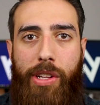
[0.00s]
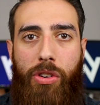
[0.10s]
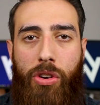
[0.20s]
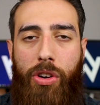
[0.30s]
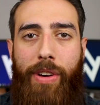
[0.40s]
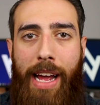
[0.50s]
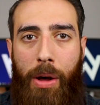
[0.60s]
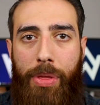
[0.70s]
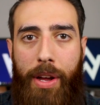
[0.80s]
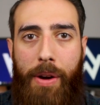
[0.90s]
that are currently
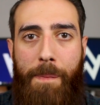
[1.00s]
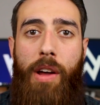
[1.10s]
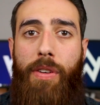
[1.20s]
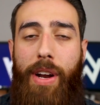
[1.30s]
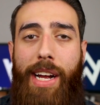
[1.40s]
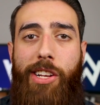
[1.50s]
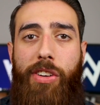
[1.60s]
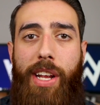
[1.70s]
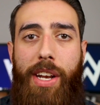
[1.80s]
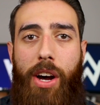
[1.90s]
out there. For an extra
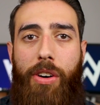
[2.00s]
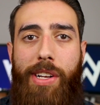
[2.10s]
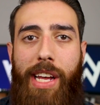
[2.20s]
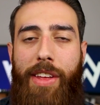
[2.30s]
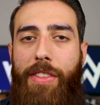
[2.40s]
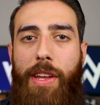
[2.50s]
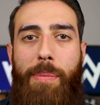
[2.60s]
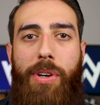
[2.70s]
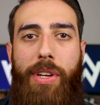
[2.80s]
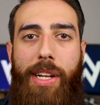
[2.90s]
$10, I think the
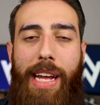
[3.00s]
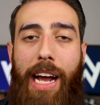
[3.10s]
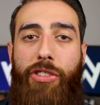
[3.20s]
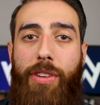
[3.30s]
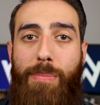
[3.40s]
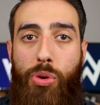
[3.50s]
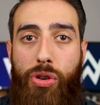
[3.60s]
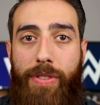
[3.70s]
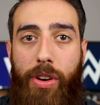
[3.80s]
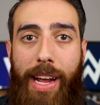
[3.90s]
ability to actually
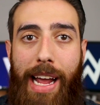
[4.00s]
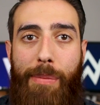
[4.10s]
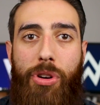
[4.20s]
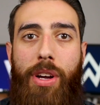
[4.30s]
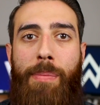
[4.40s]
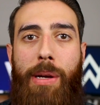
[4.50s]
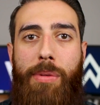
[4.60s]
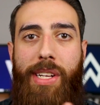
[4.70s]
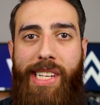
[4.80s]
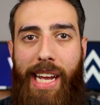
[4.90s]
move your camera and be
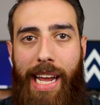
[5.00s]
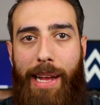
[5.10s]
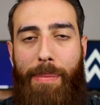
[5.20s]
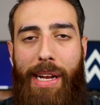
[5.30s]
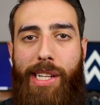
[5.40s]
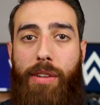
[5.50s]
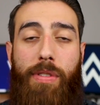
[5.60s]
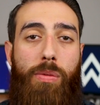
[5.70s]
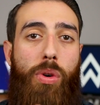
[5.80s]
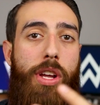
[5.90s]
able to scan based off
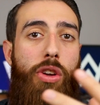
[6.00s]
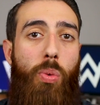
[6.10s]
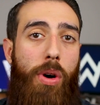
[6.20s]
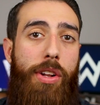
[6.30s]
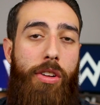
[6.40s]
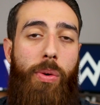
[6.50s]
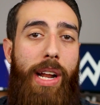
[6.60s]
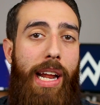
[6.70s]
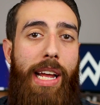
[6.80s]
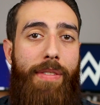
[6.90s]
of what you want to at
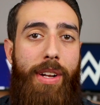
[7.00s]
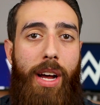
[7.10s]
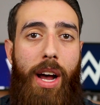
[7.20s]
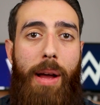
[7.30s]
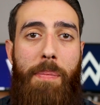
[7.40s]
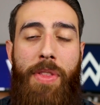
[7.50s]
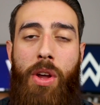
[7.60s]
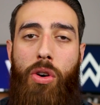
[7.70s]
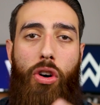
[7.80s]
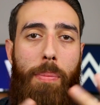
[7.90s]
any given time,
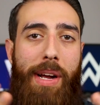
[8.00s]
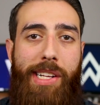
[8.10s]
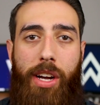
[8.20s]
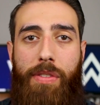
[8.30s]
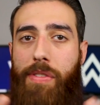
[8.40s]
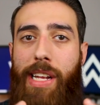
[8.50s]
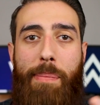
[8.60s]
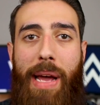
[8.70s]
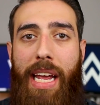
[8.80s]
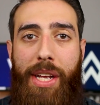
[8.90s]
or based off of, say,
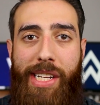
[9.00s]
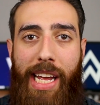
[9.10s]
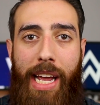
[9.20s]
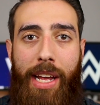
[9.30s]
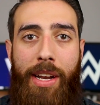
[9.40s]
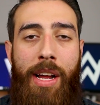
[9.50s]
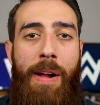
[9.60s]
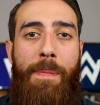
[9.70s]
pan scan,